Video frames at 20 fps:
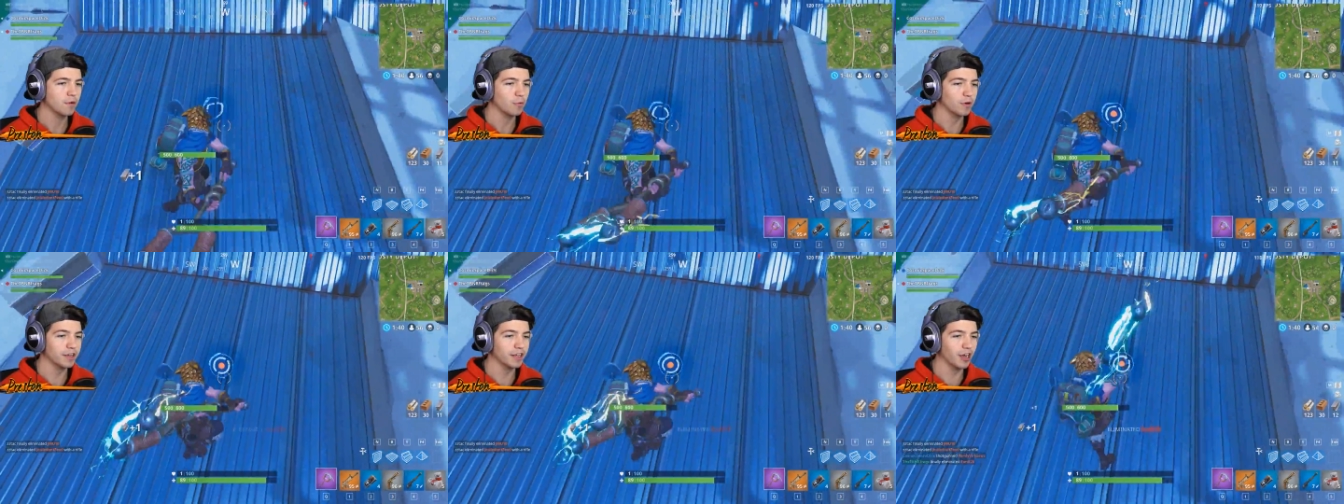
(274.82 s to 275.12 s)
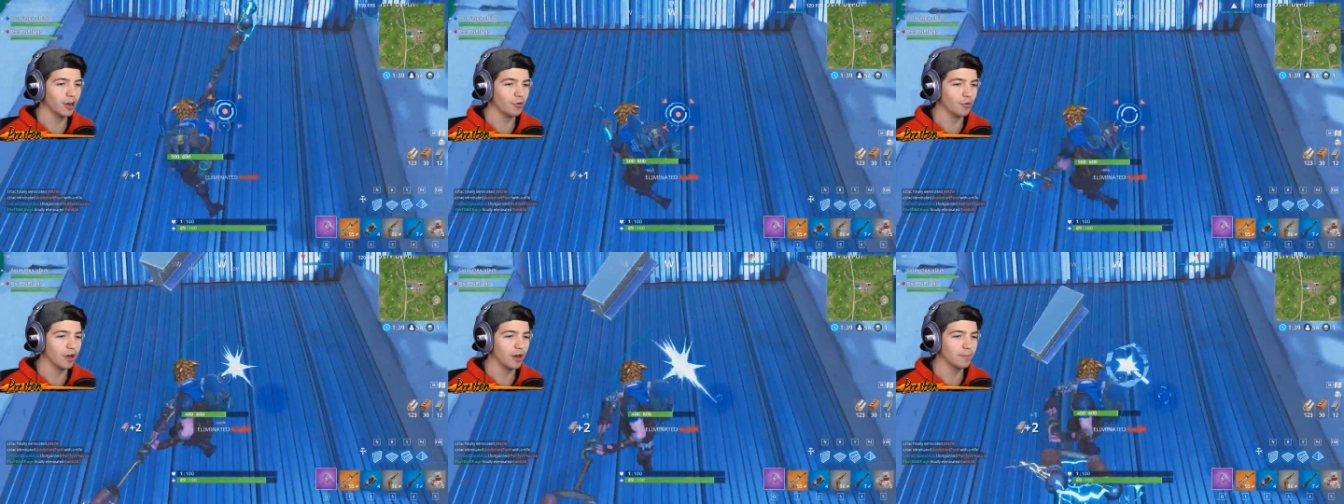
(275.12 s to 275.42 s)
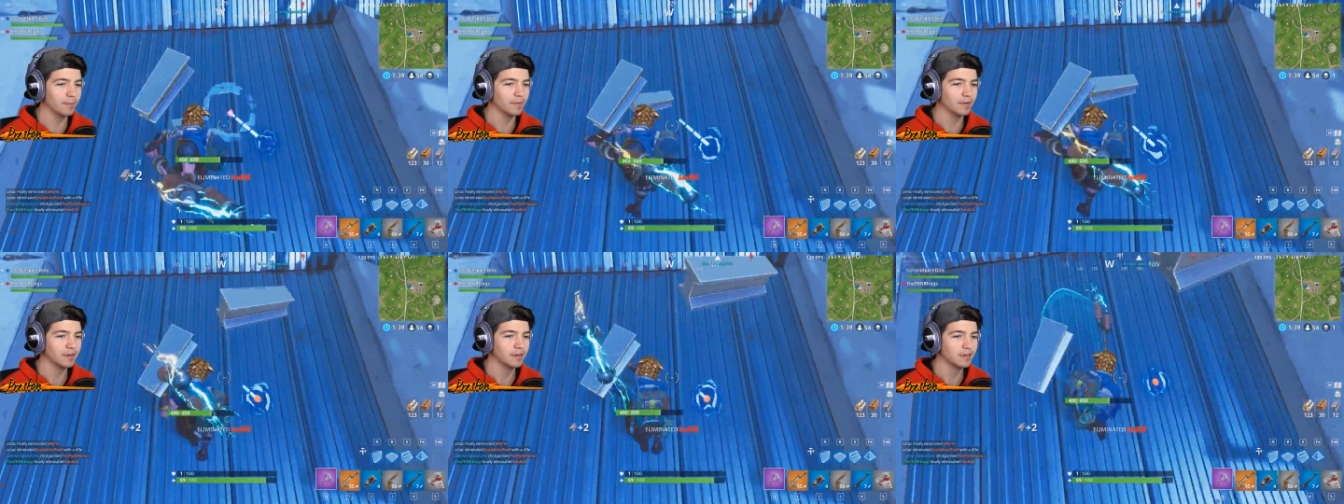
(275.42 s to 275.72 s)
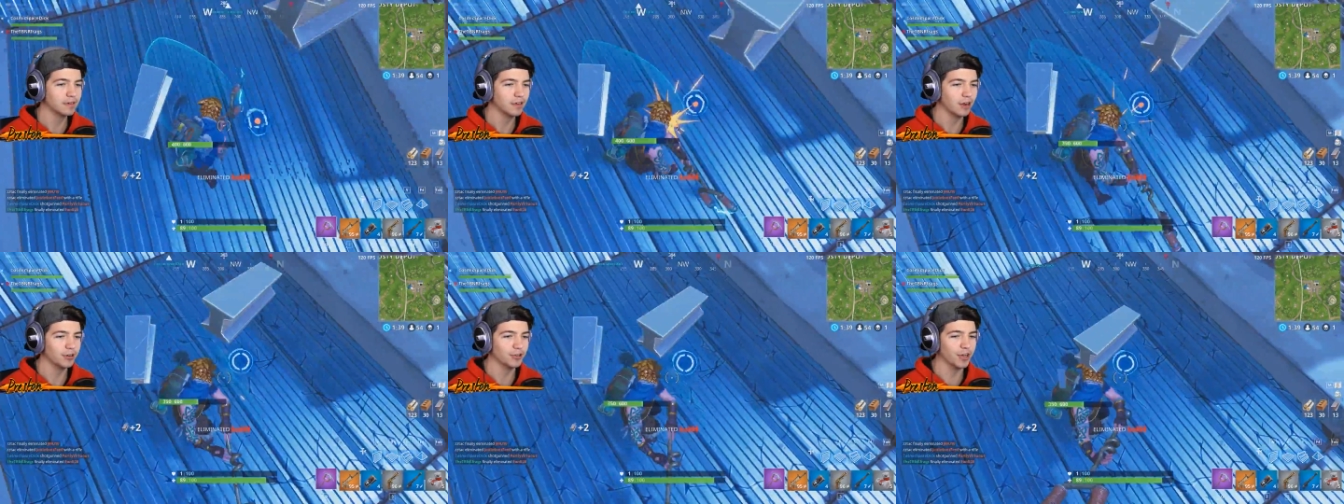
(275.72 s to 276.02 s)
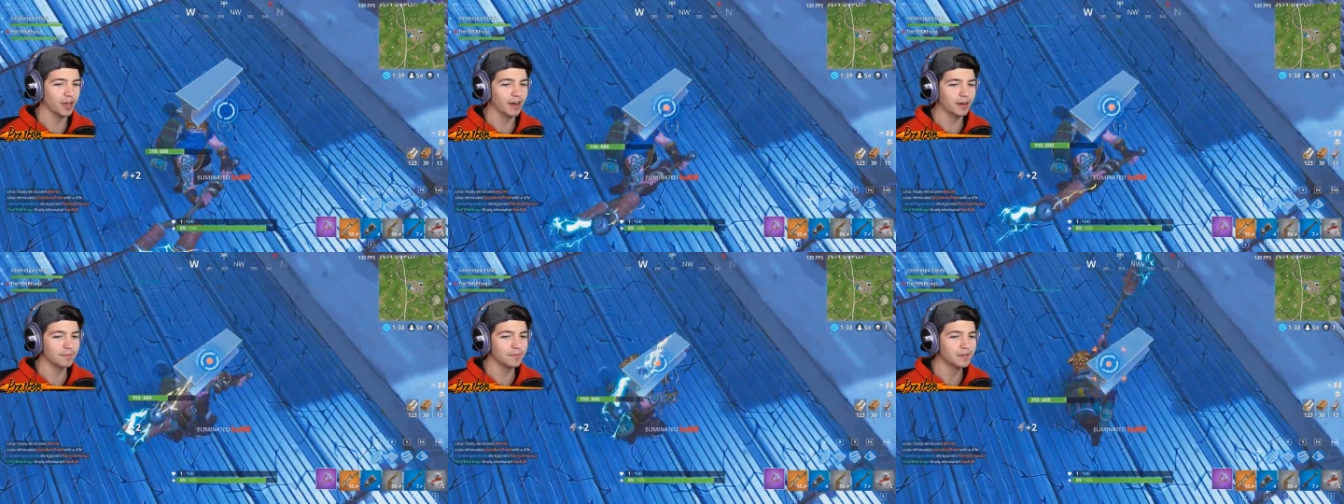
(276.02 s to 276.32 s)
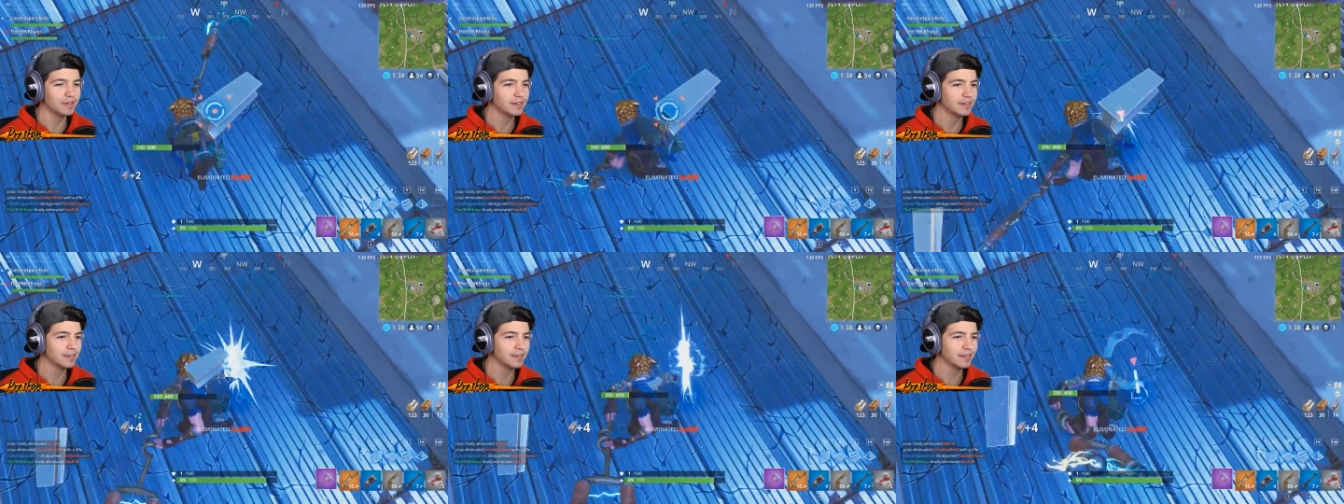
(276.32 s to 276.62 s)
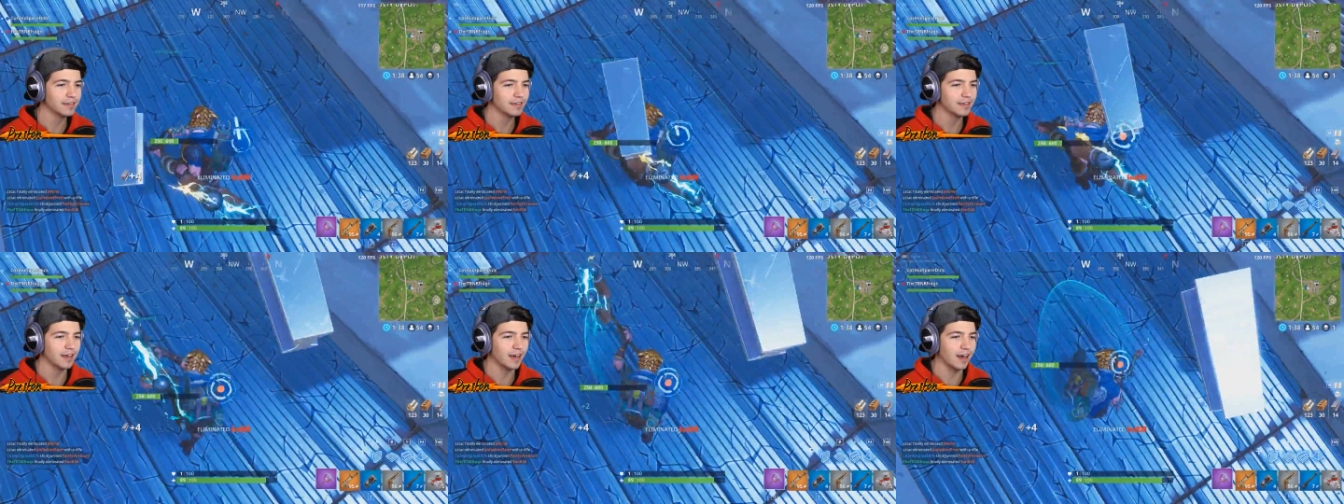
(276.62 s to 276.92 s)
Where'd he go, Rob? Oh, you got him? You're
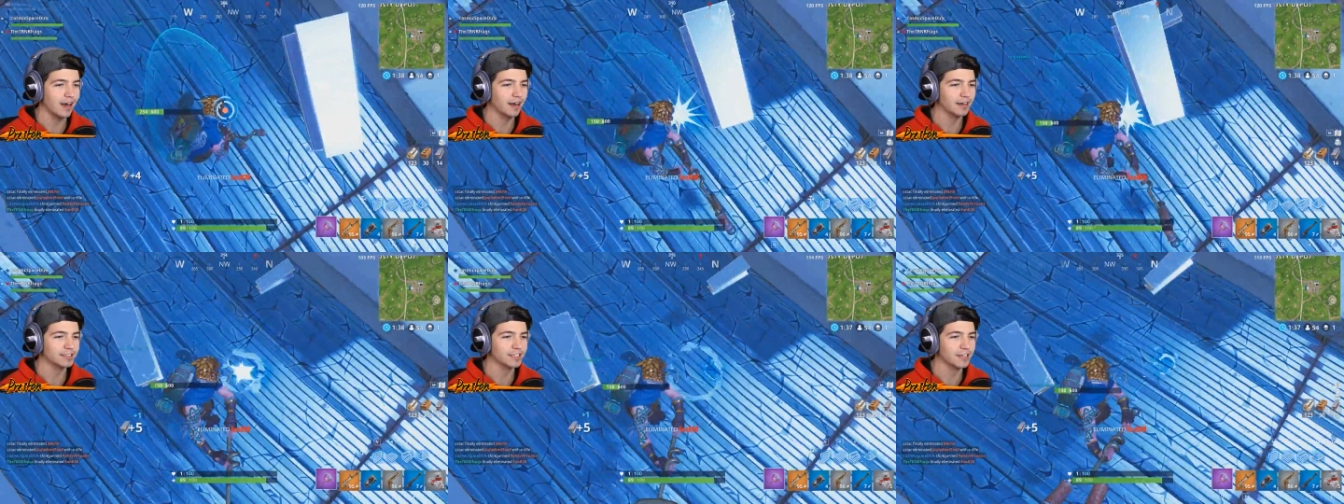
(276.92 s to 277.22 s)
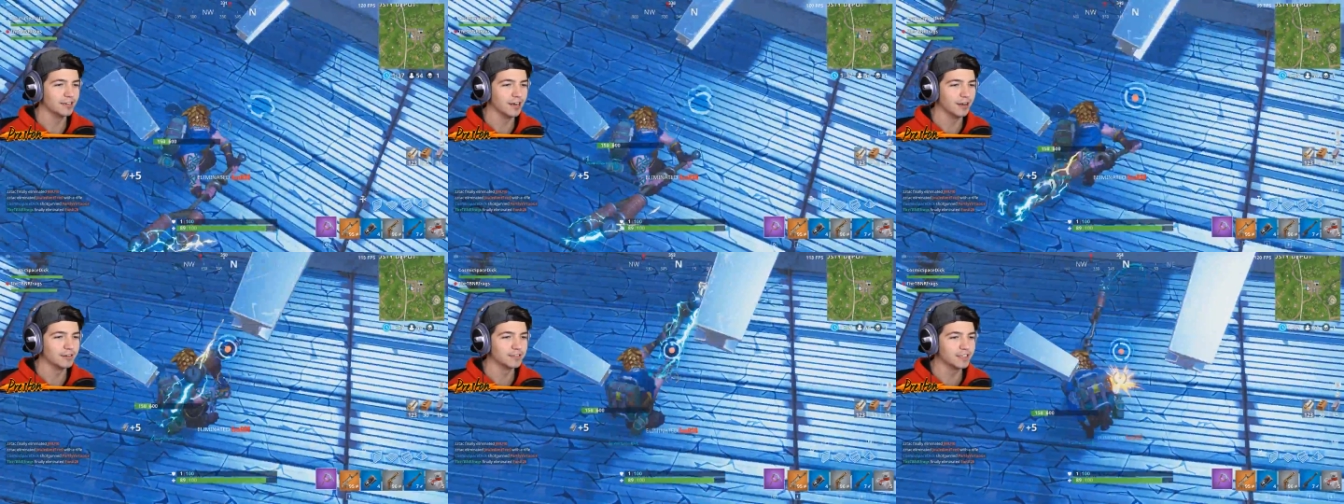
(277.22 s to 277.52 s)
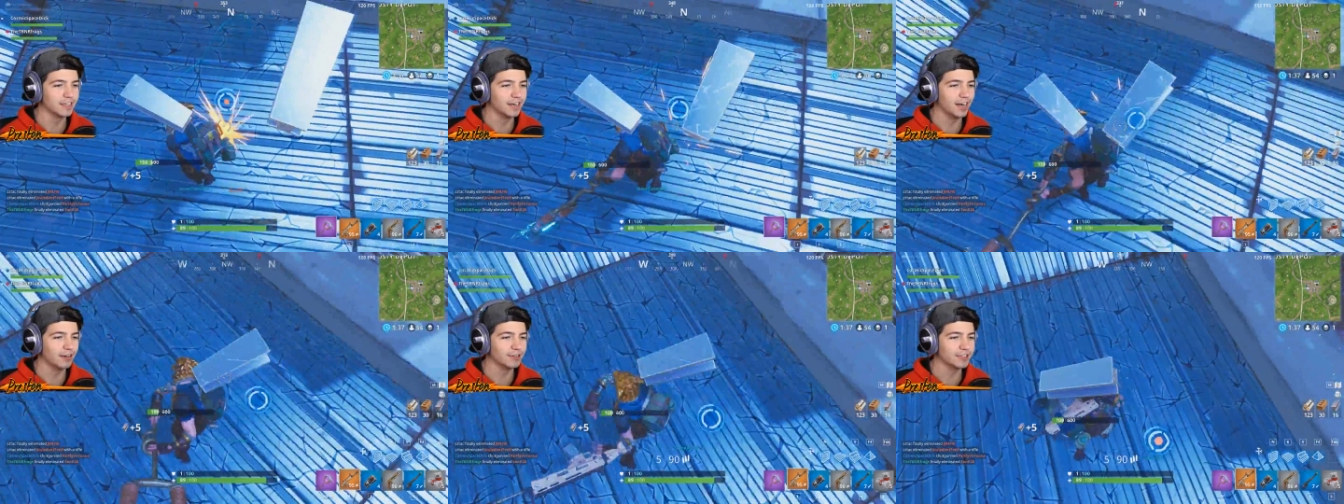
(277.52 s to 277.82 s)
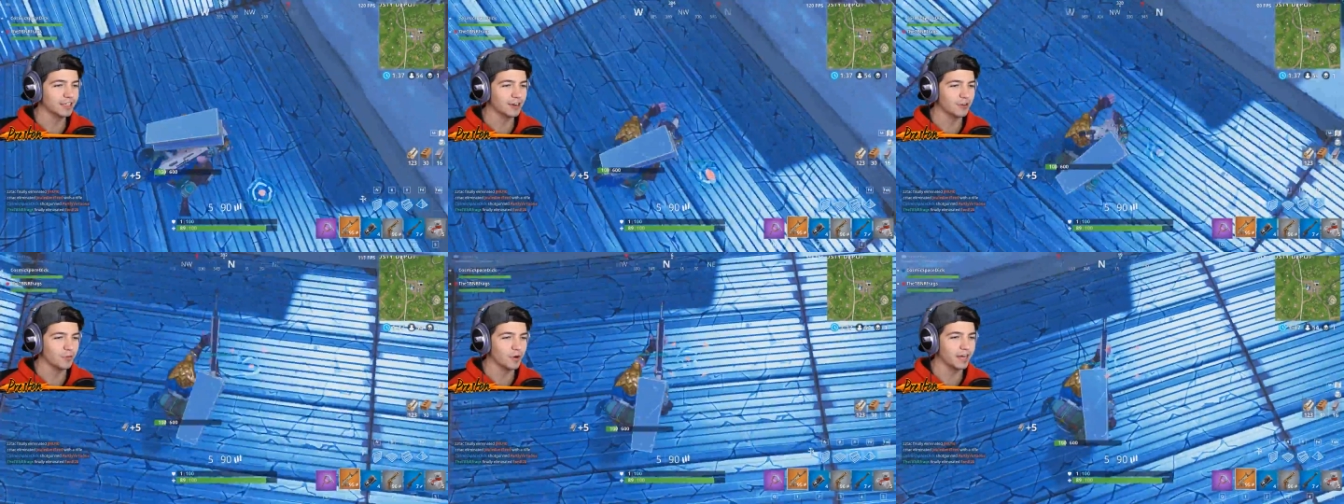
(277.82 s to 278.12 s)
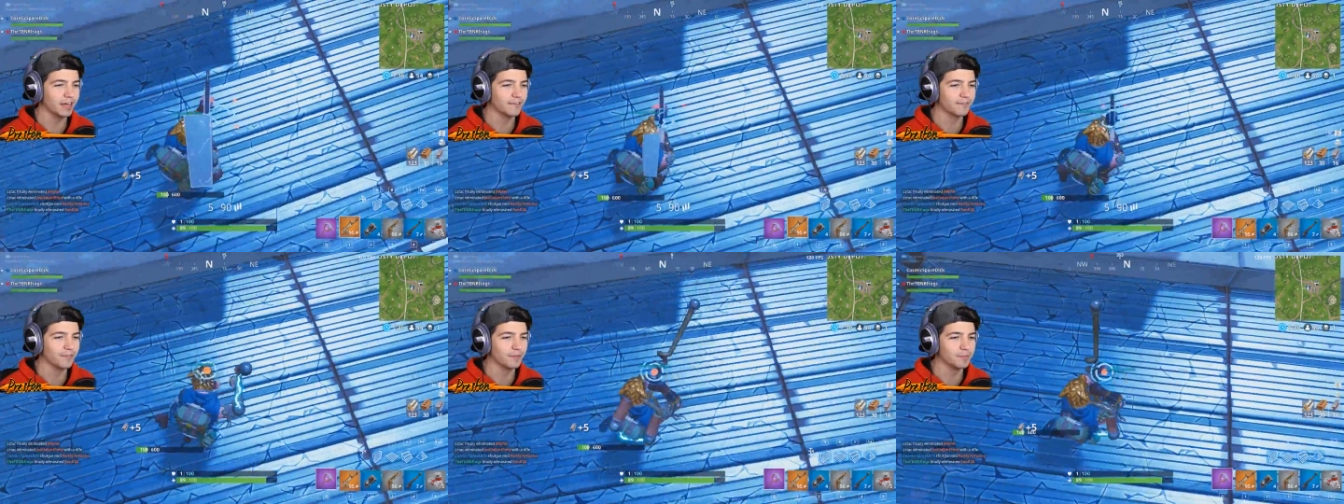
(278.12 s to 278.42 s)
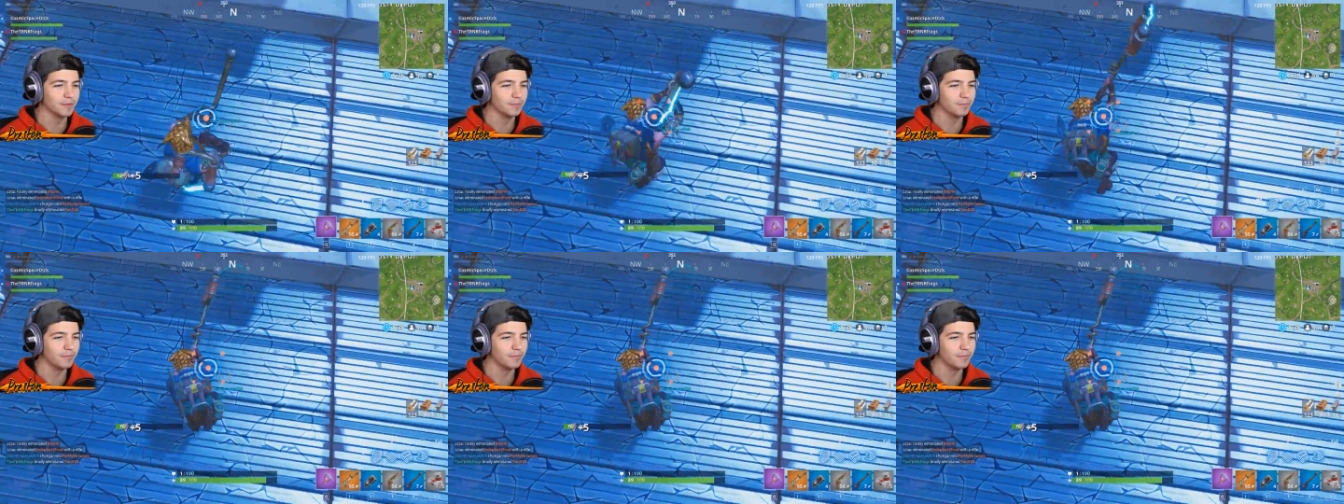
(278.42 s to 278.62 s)
dead. Ah, dude, I was gonna, I was gonna rain in from